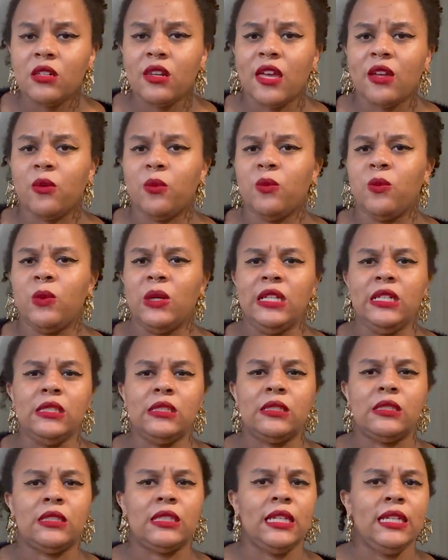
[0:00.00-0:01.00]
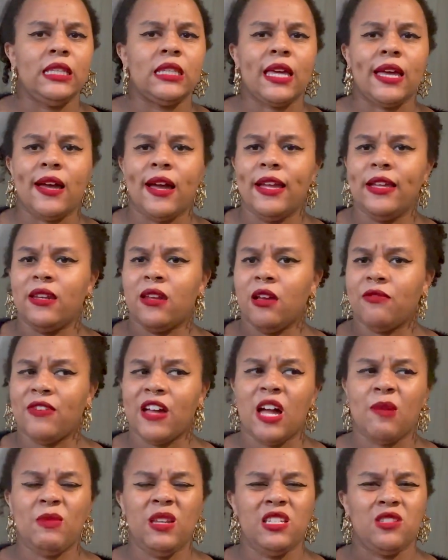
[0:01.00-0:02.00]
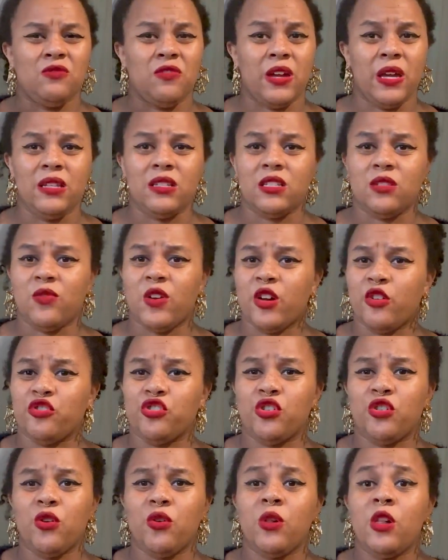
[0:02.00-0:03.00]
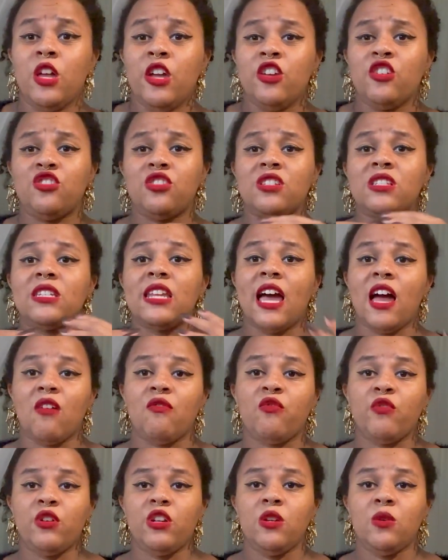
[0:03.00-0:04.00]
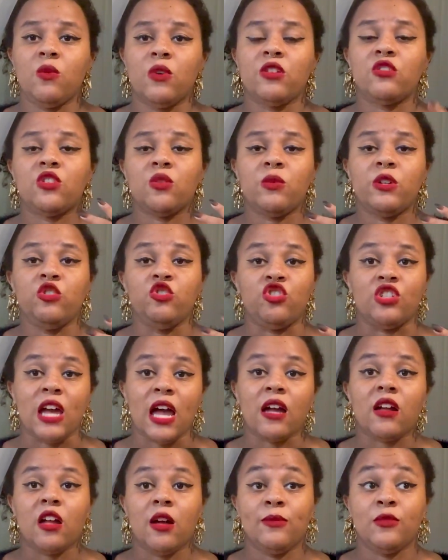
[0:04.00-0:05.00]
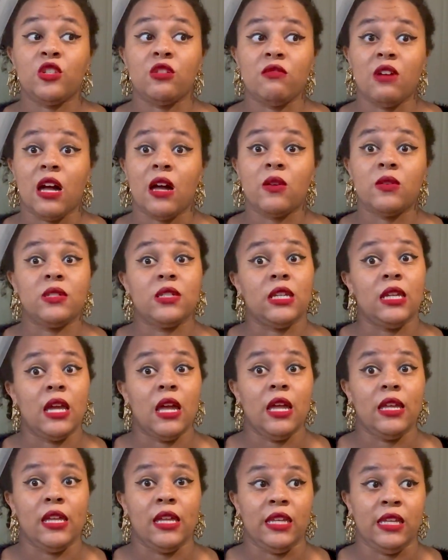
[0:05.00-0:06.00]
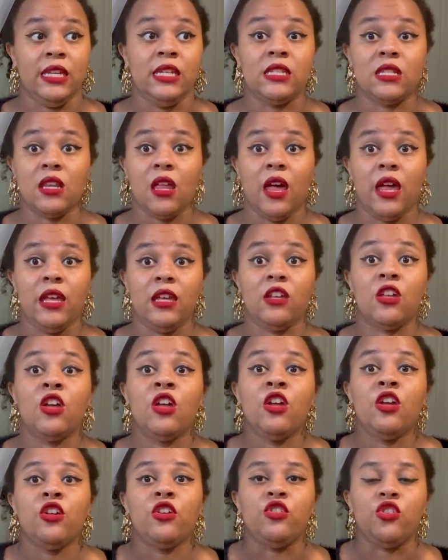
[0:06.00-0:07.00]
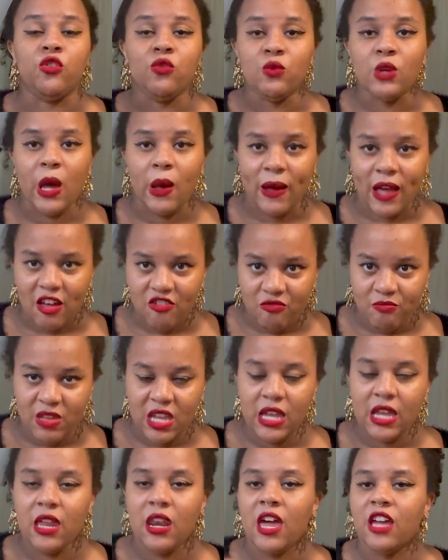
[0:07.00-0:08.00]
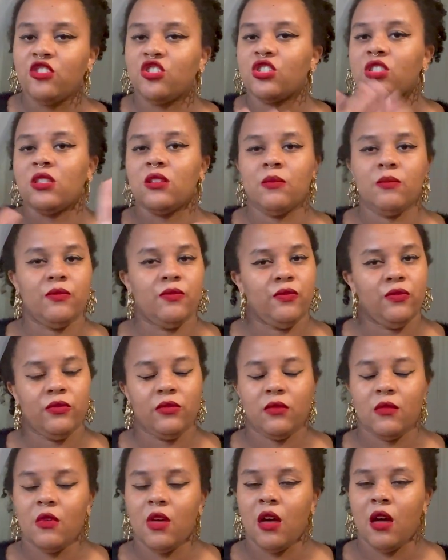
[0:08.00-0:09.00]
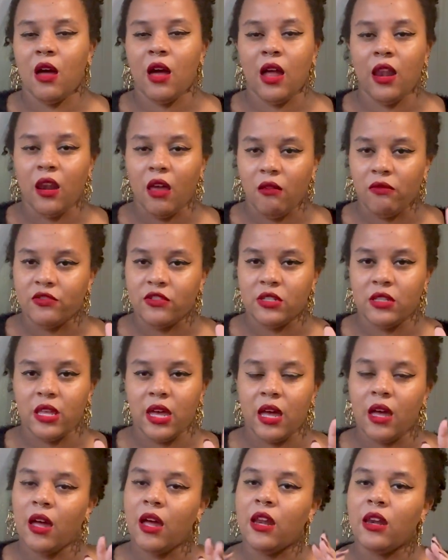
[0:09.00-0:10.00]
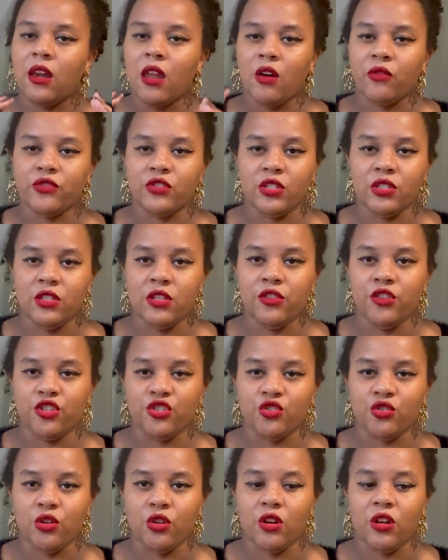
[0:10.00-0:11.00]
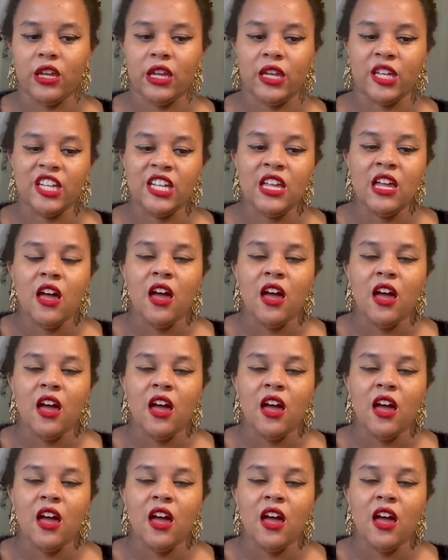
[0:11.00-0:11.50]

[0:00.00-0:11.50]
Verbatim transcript: Like we see that in her family is very dysfunctional. She doesn't have anyone. So when Jack comes around, he, he's like, "You now have me," and I just, I loved that. I loved the story.